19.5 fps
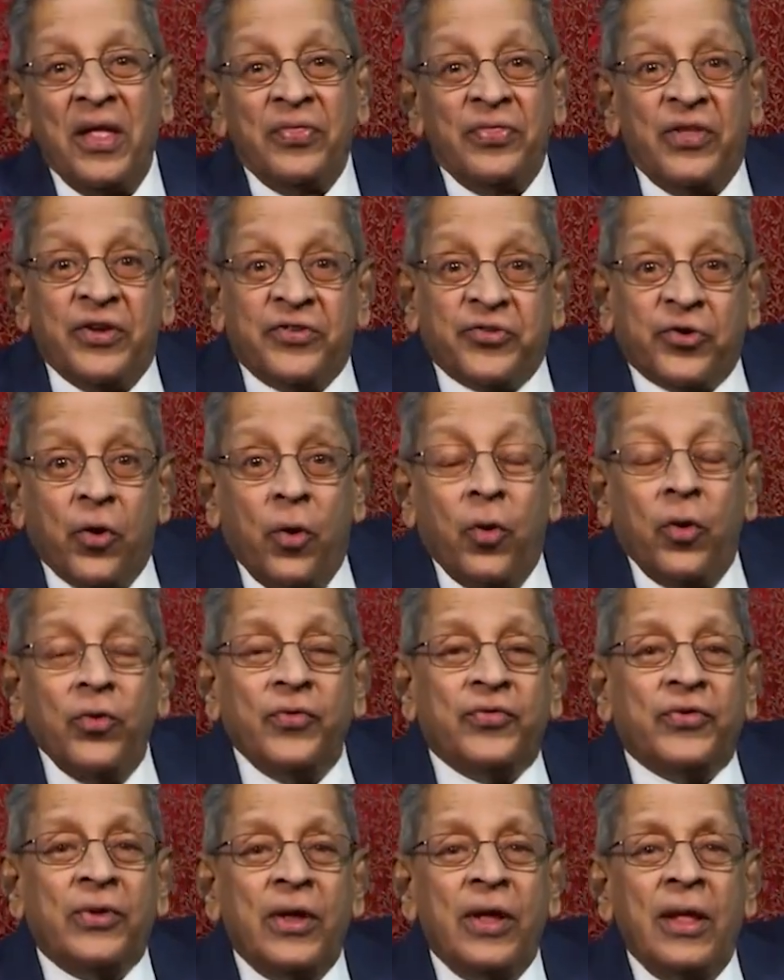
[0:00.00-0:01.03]
This
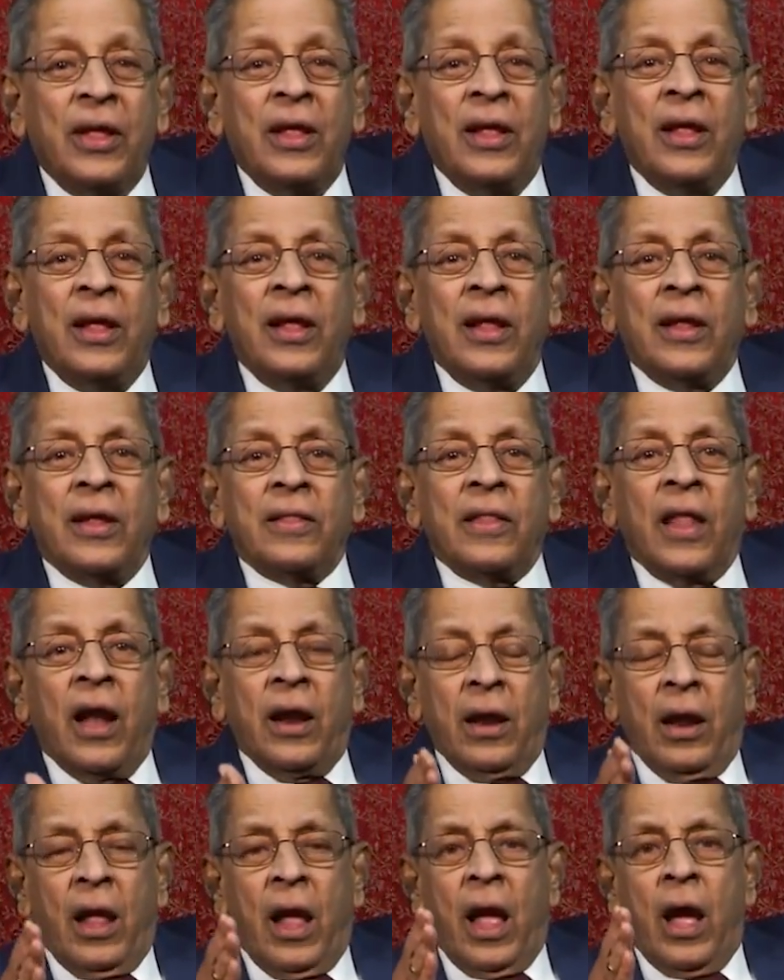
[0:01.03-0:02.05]
shows
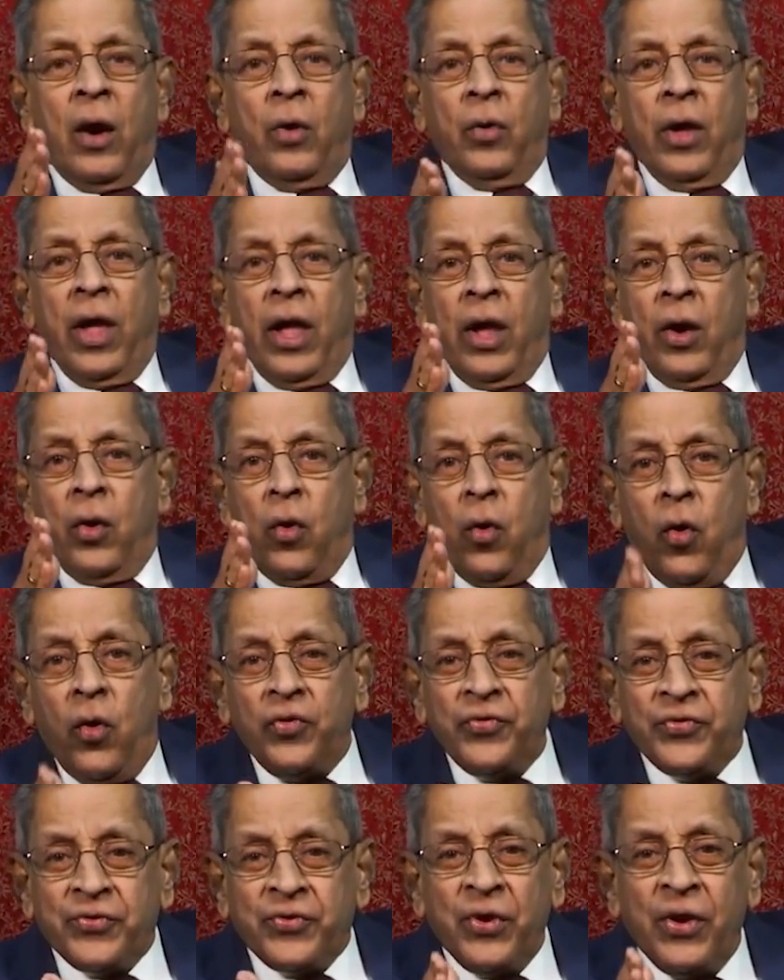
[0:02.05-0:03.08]
that how a
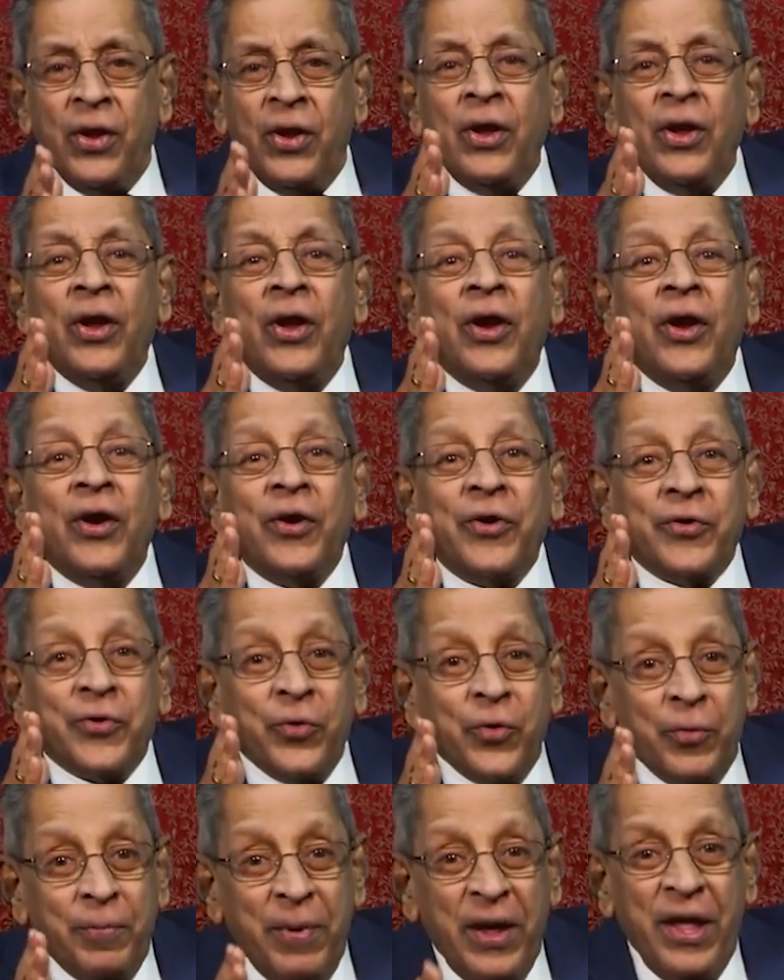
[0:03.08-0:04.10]
host
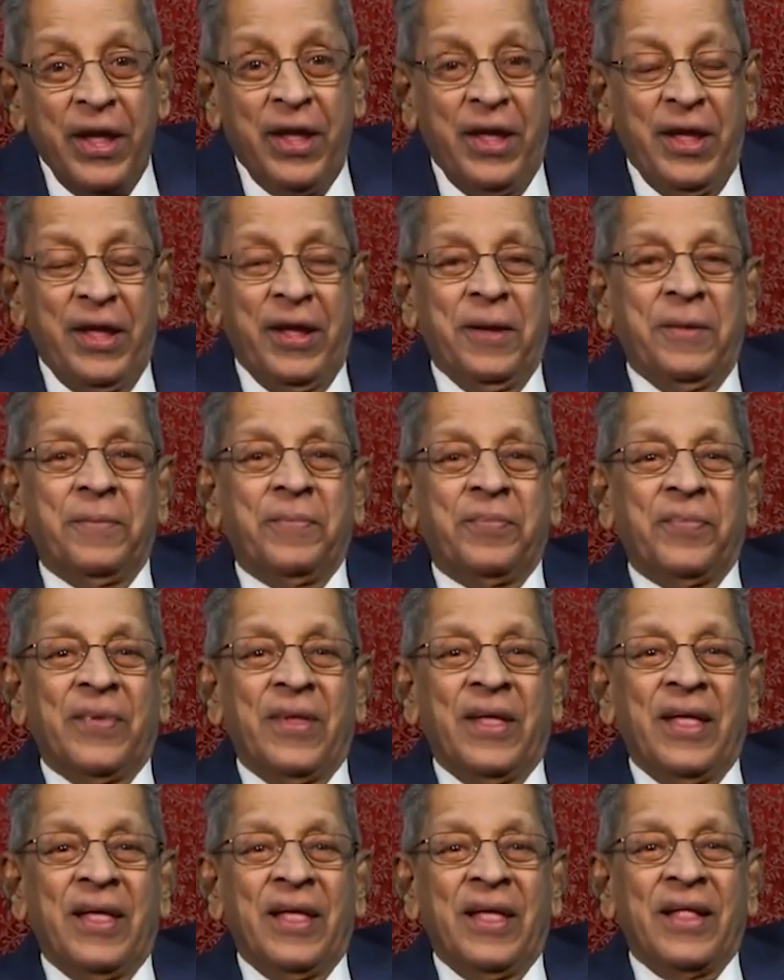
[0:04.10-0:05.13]
should be.
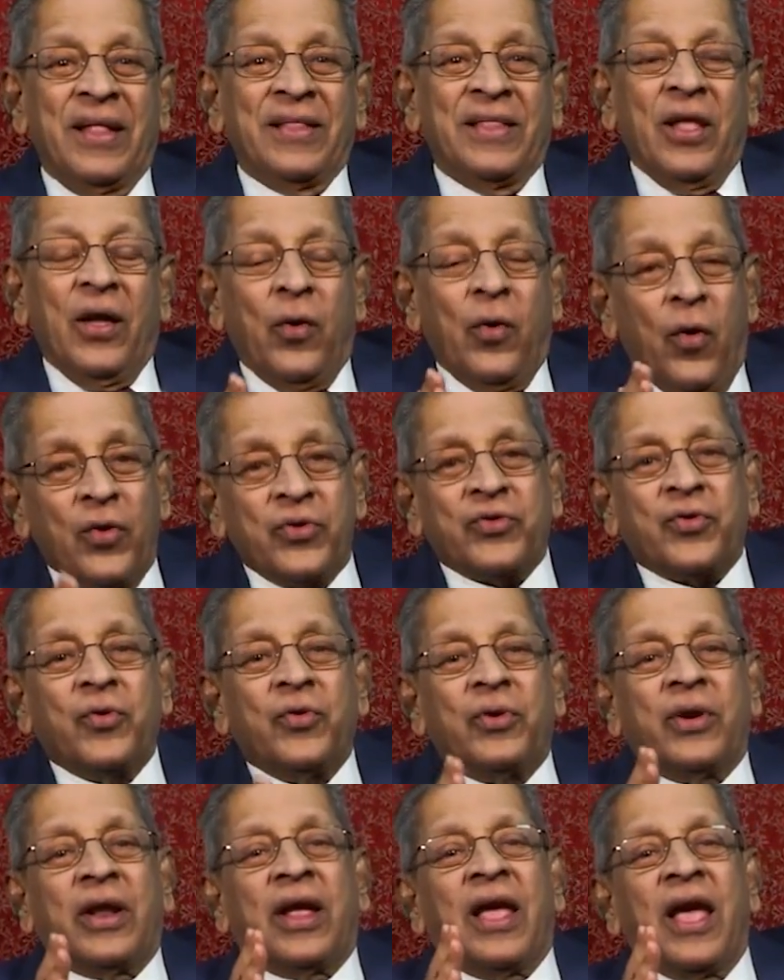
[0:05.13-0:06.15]
The host
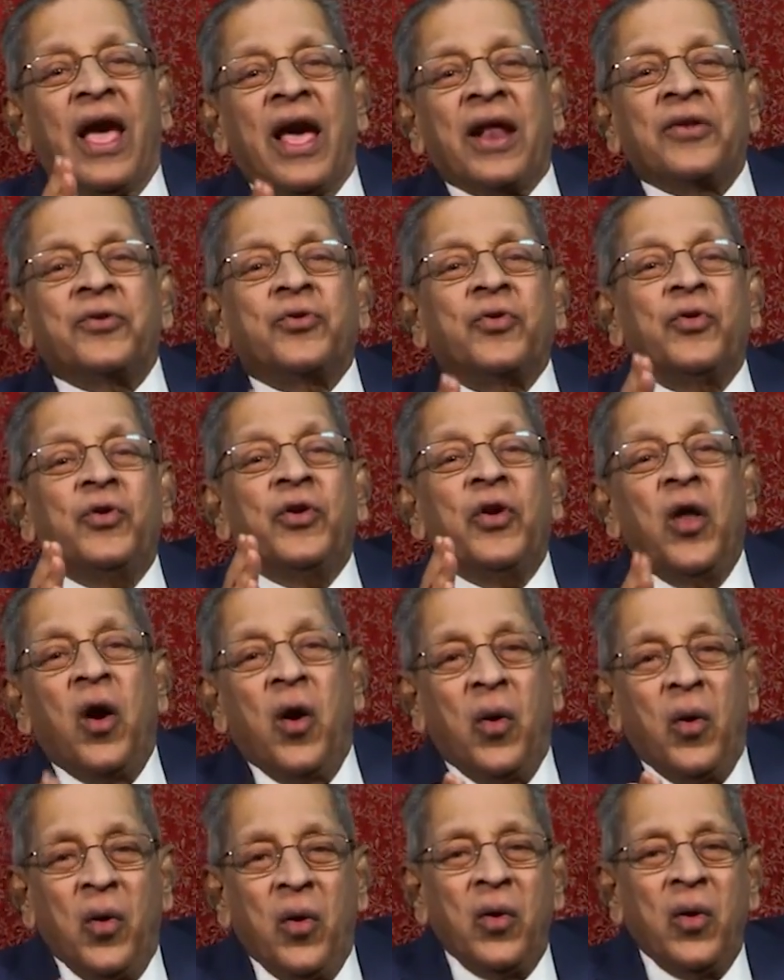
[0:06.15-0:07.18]
should care to
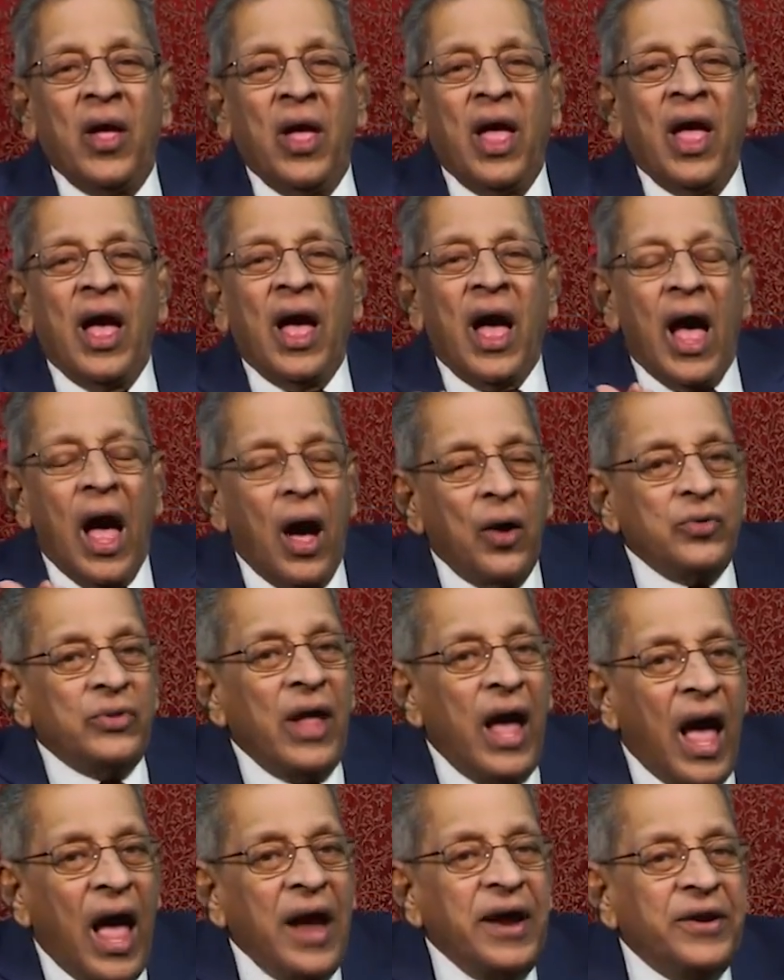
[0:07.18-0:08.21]
know how
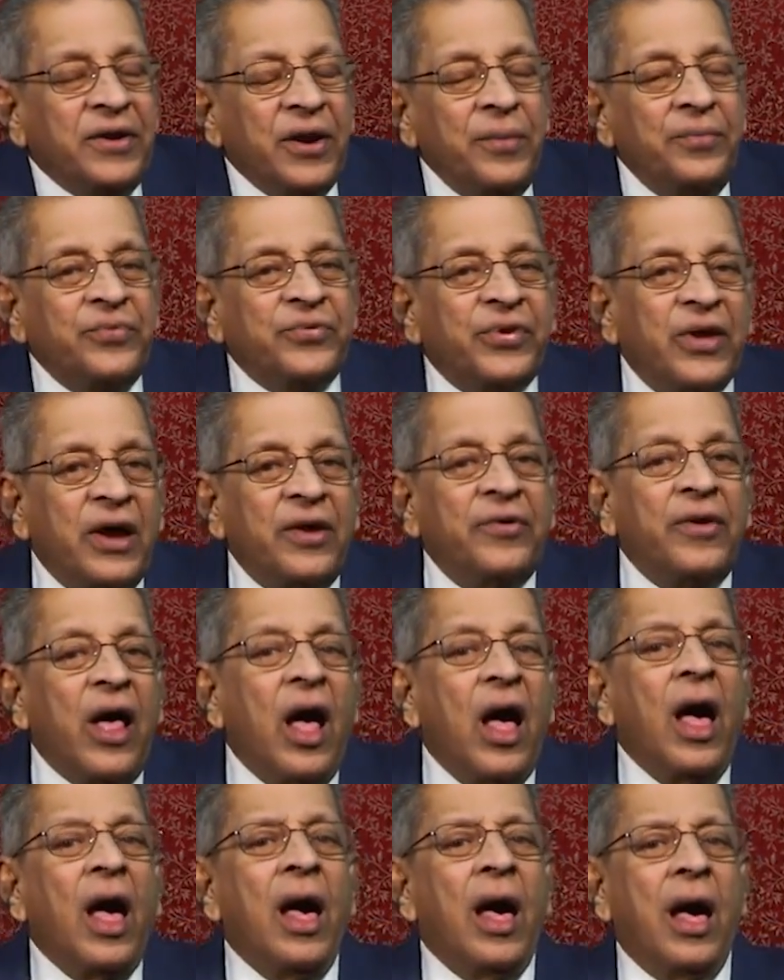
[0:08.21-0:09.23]
the items served
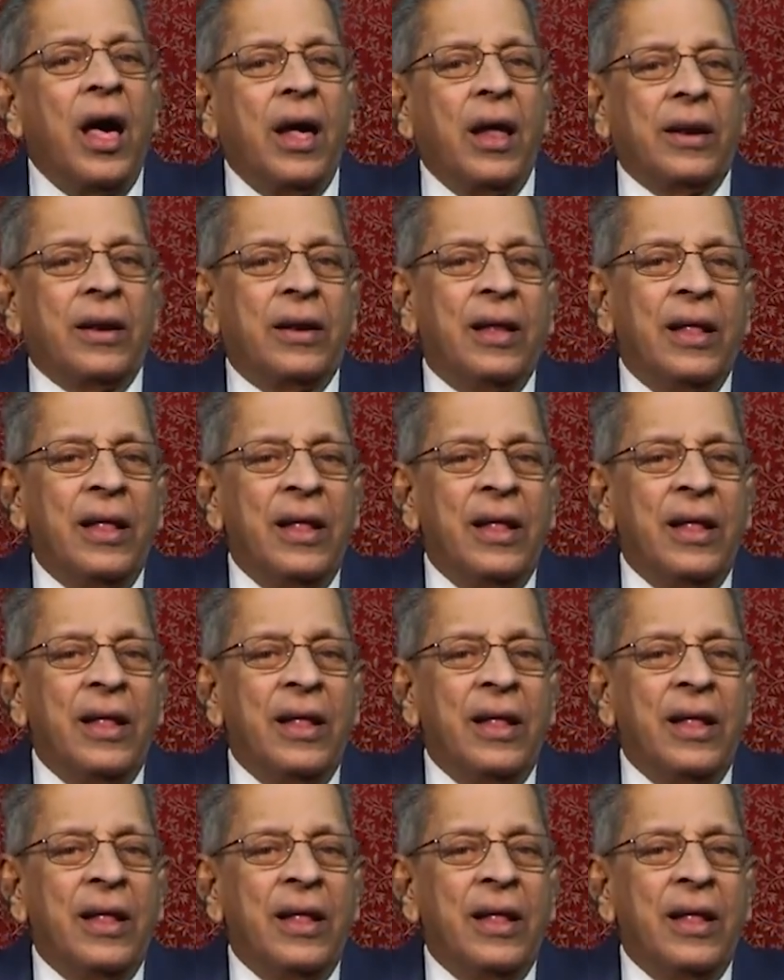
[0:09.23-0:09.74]
are,